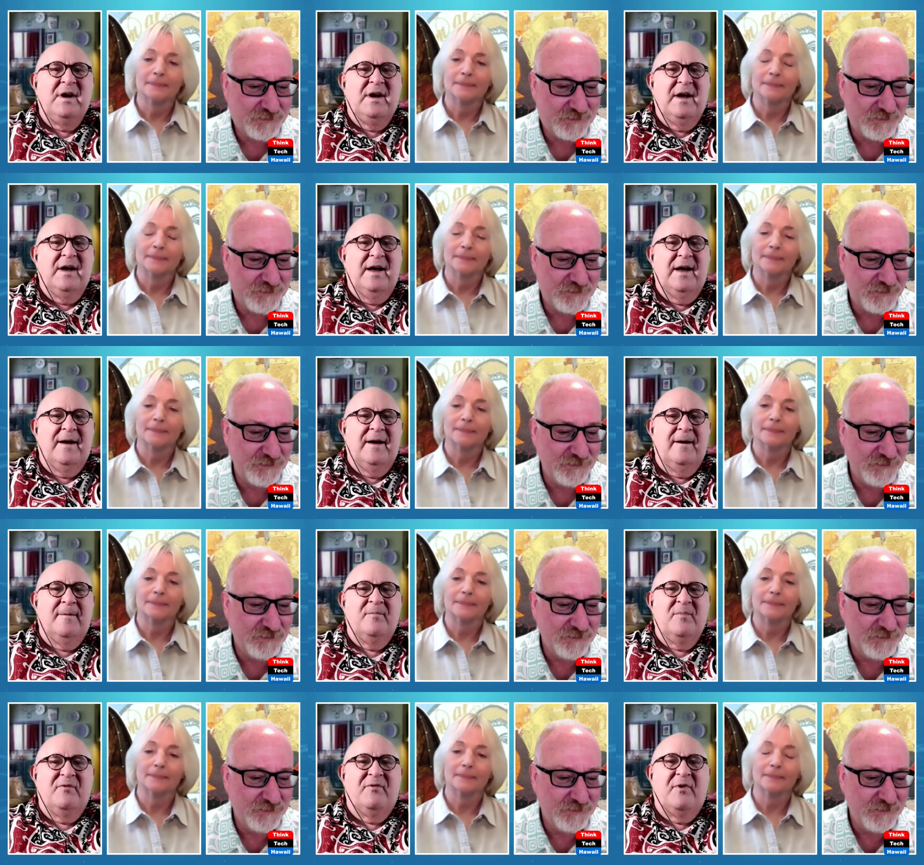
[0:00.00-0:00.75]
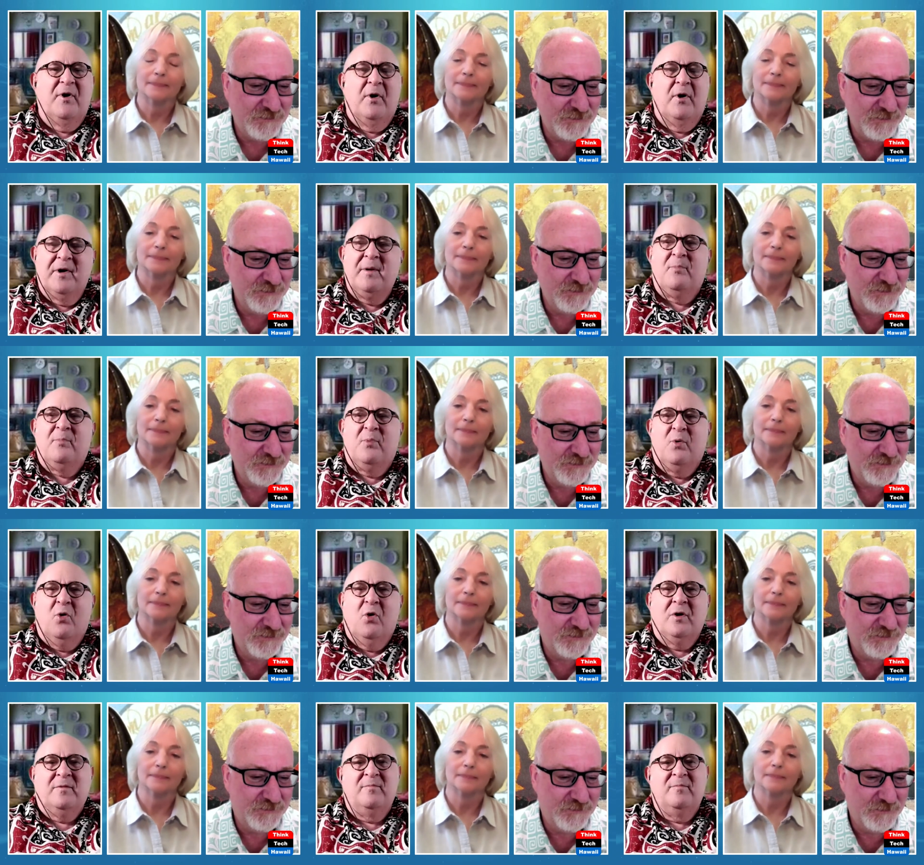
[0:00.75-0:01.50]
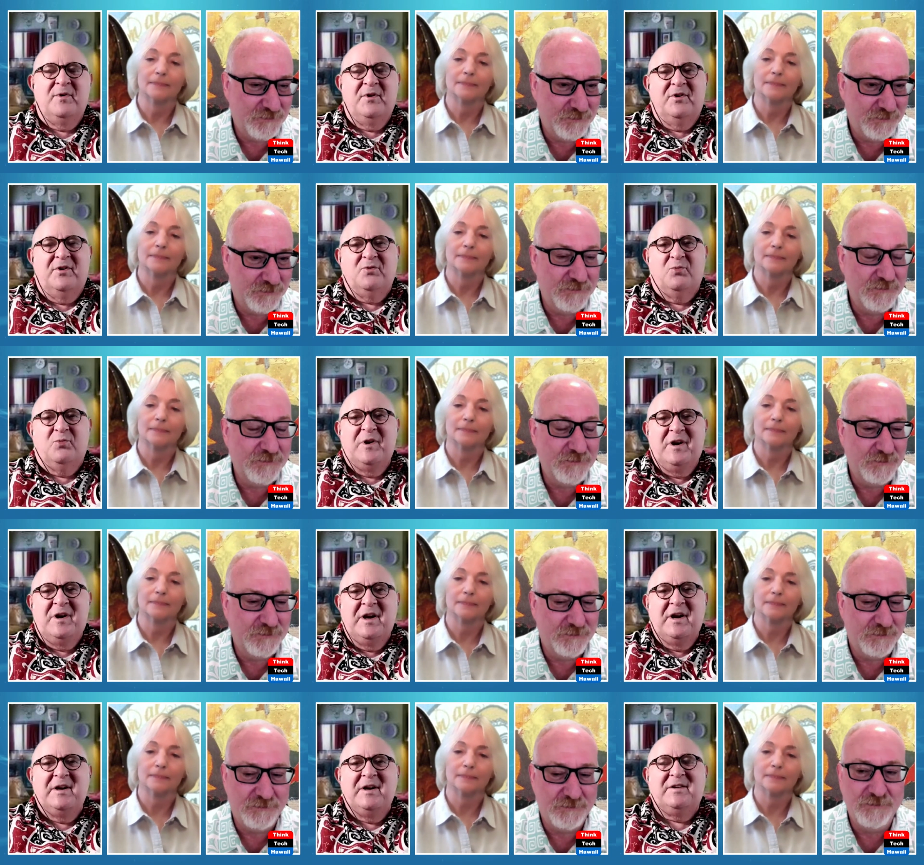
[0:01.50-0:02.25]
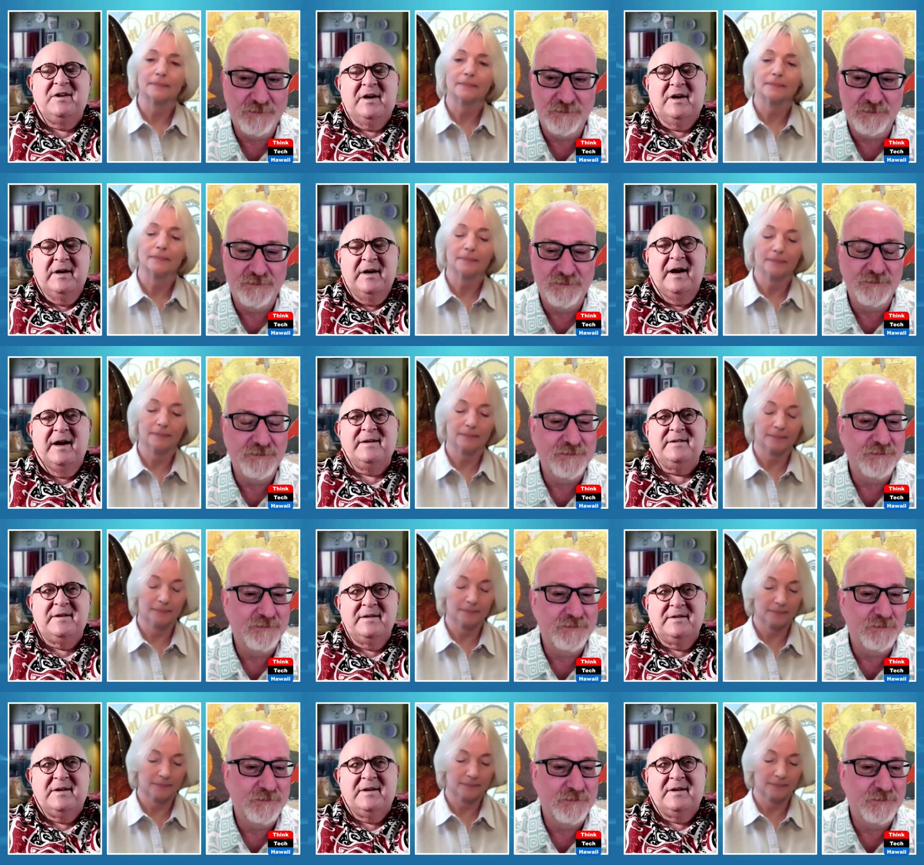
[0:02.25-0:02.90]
Speaker 1: They're very important because we need to connect the